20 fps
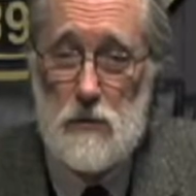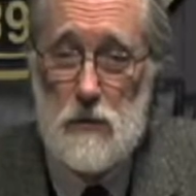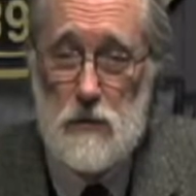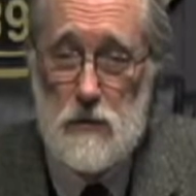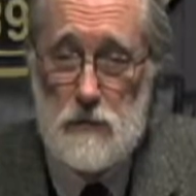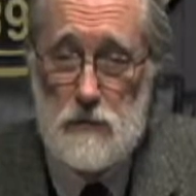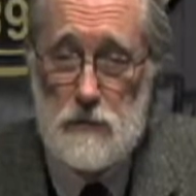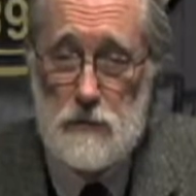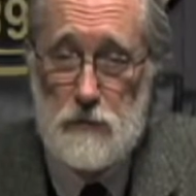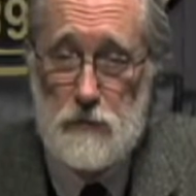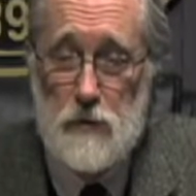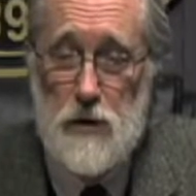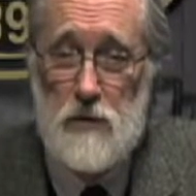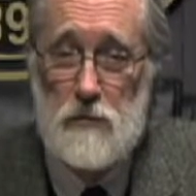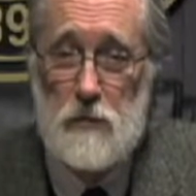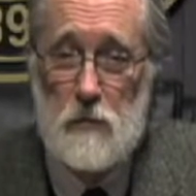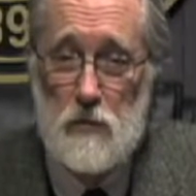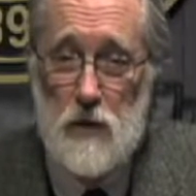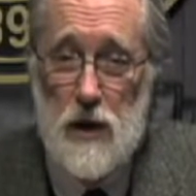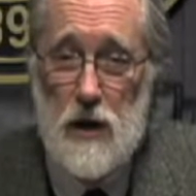free
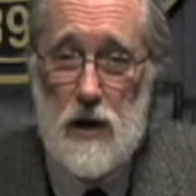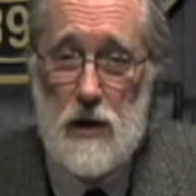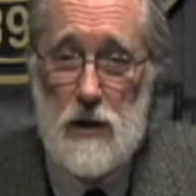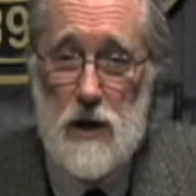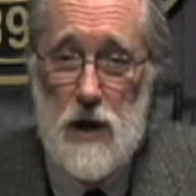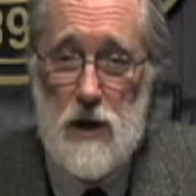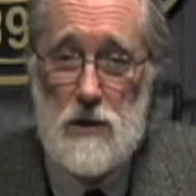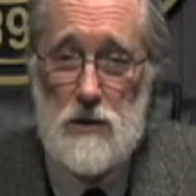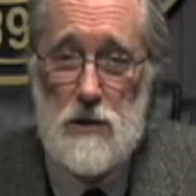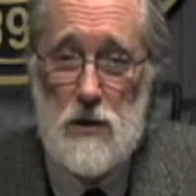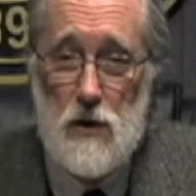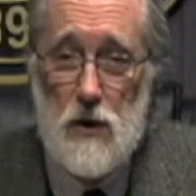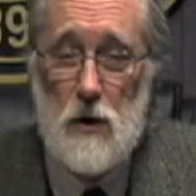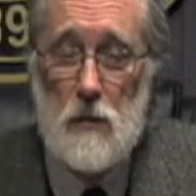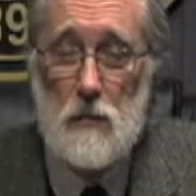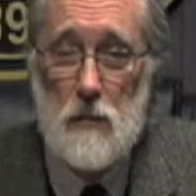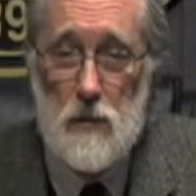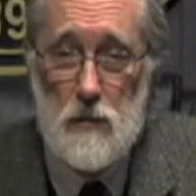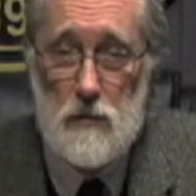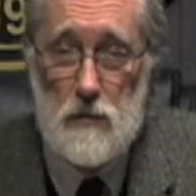from recognized
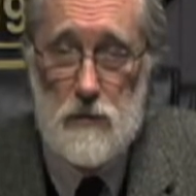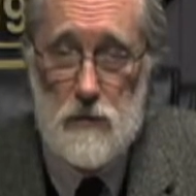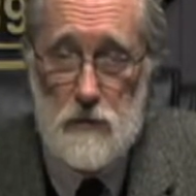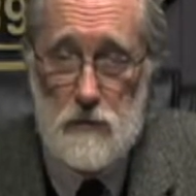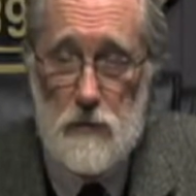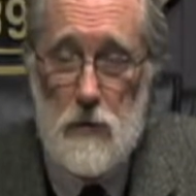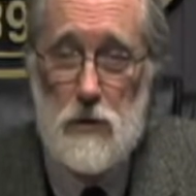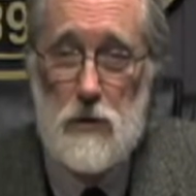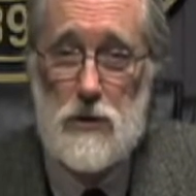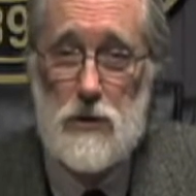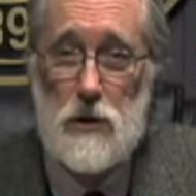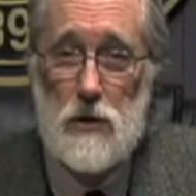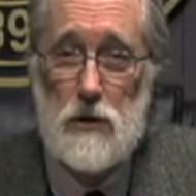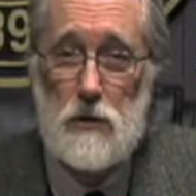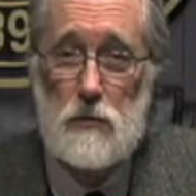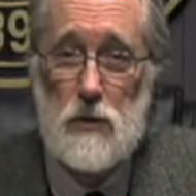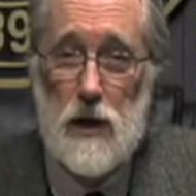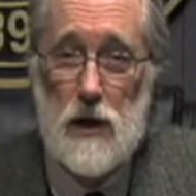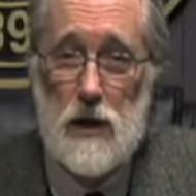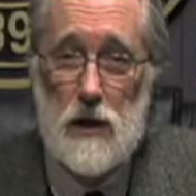harm, you focus on the
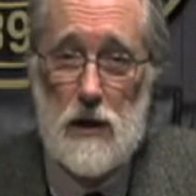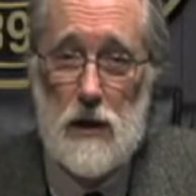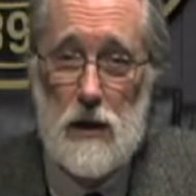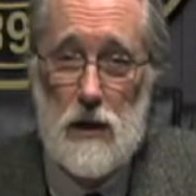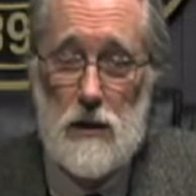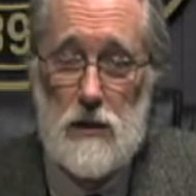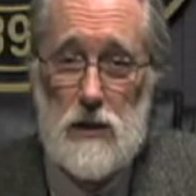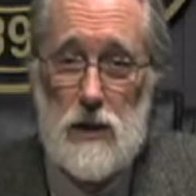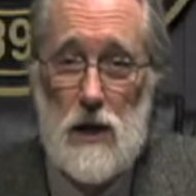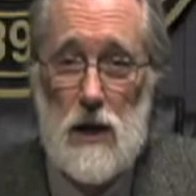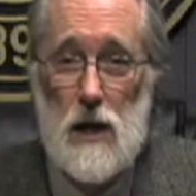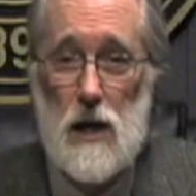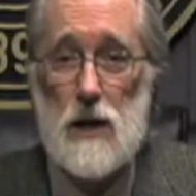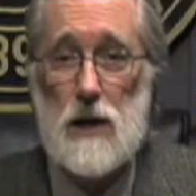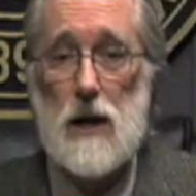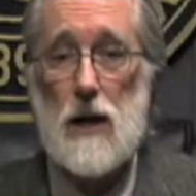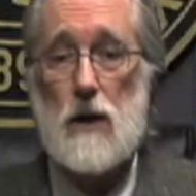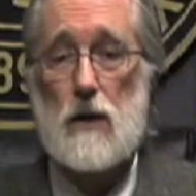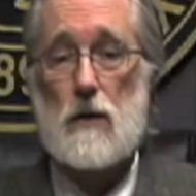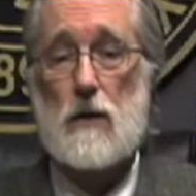recognized.
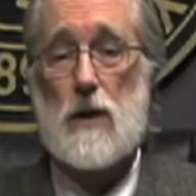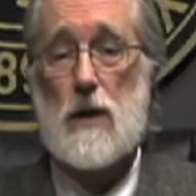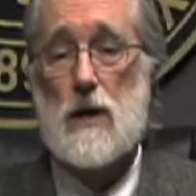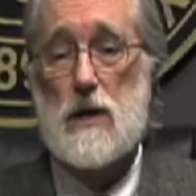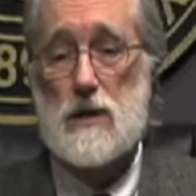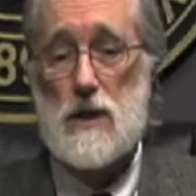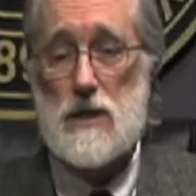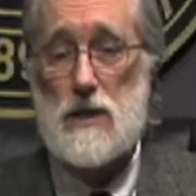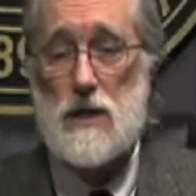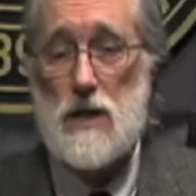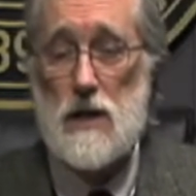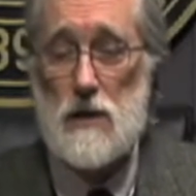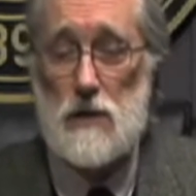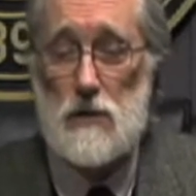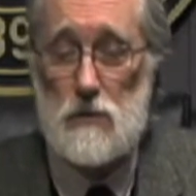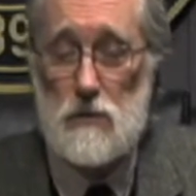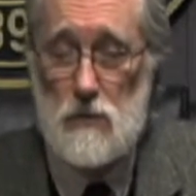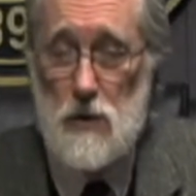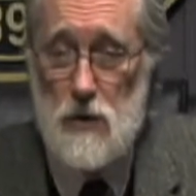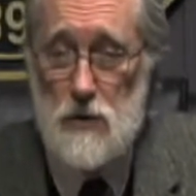Now, as I said,
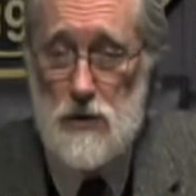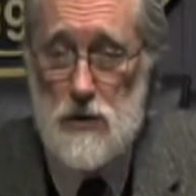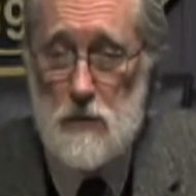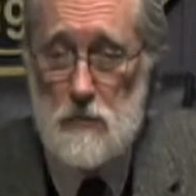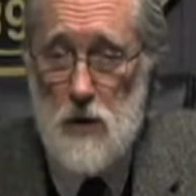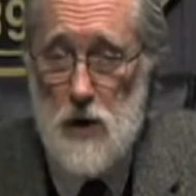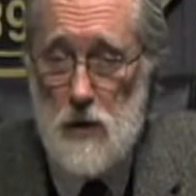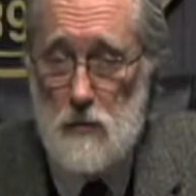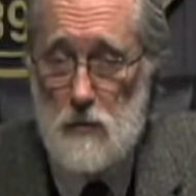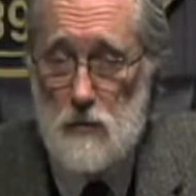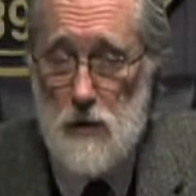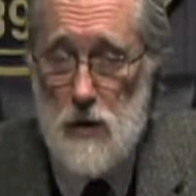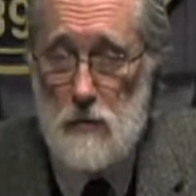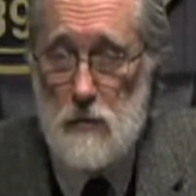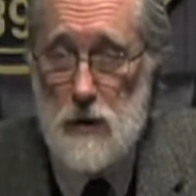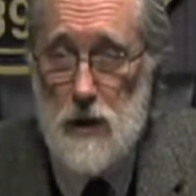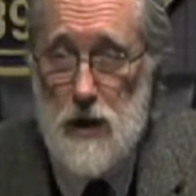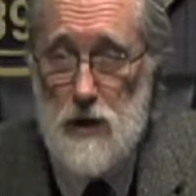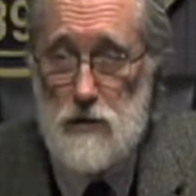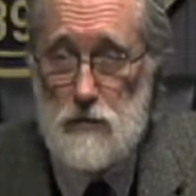OSHA
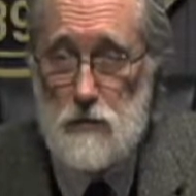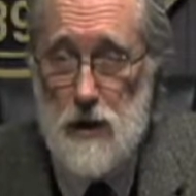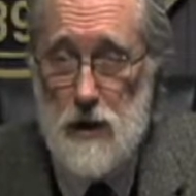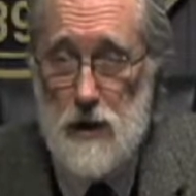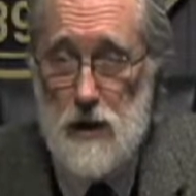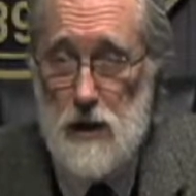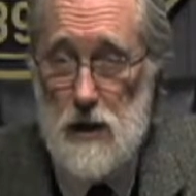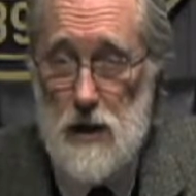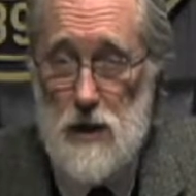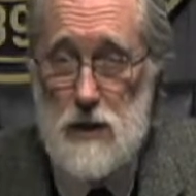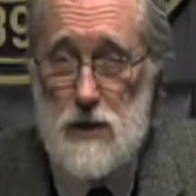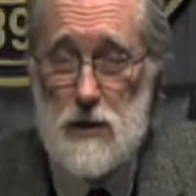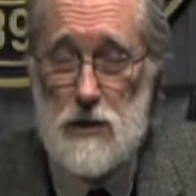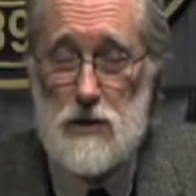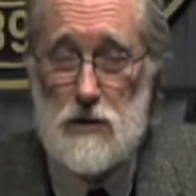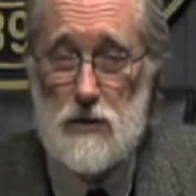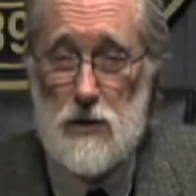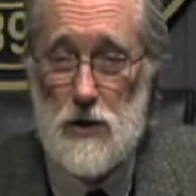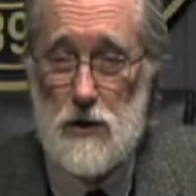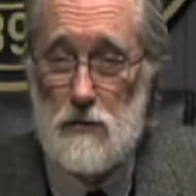promulgates
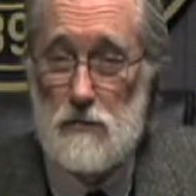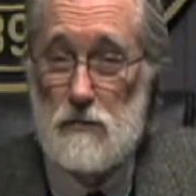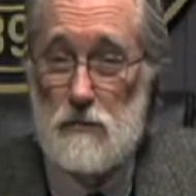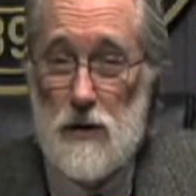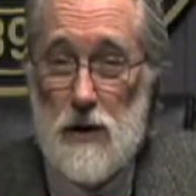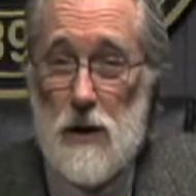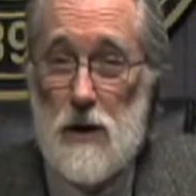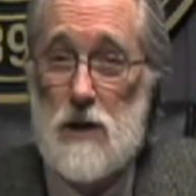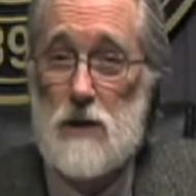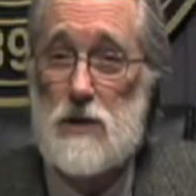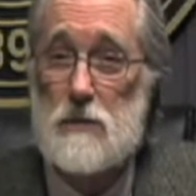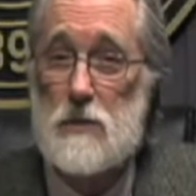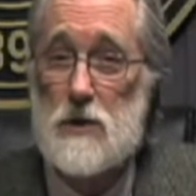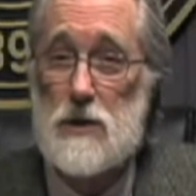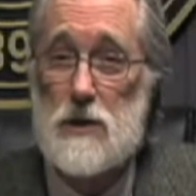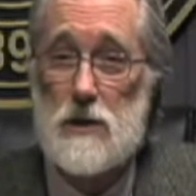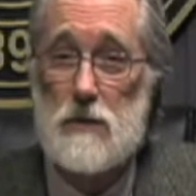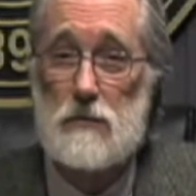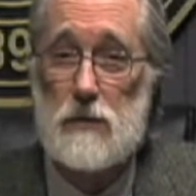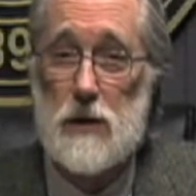regulations that are very
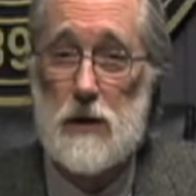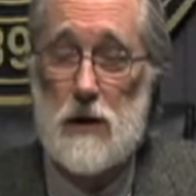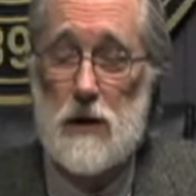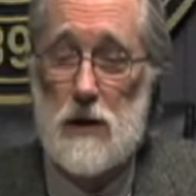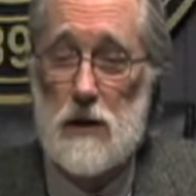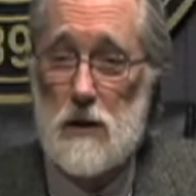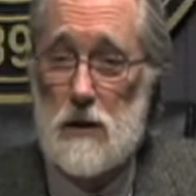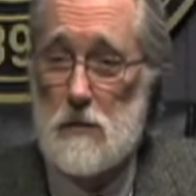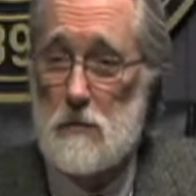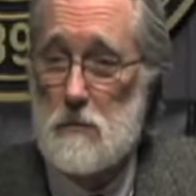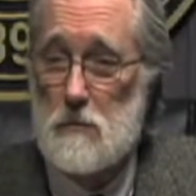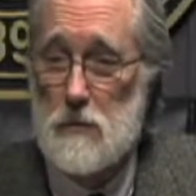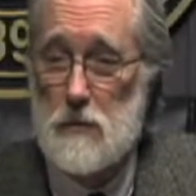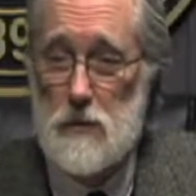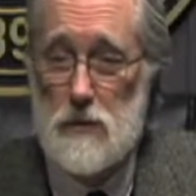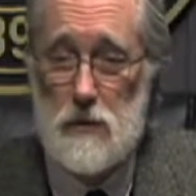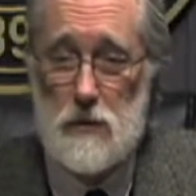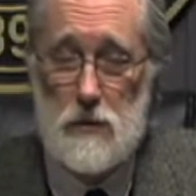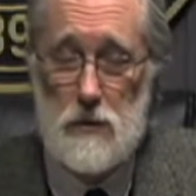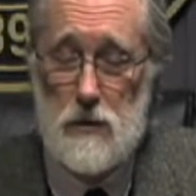specific.
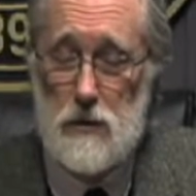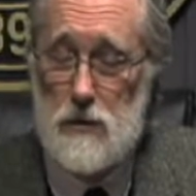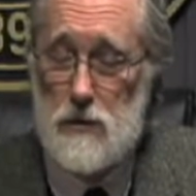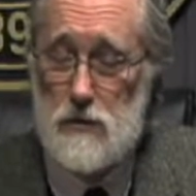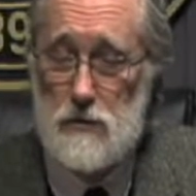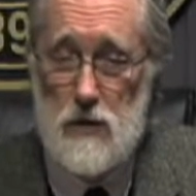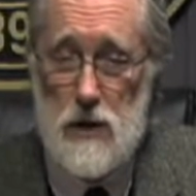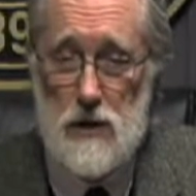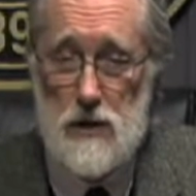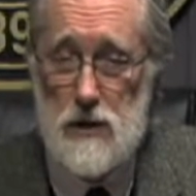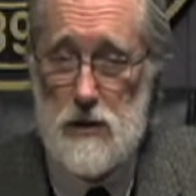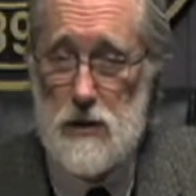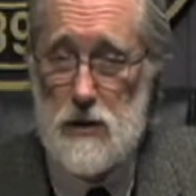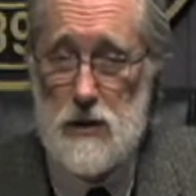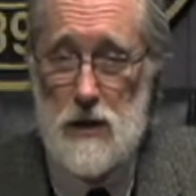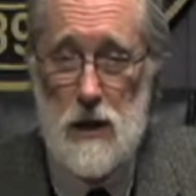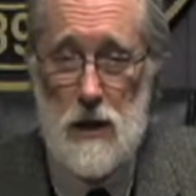Construction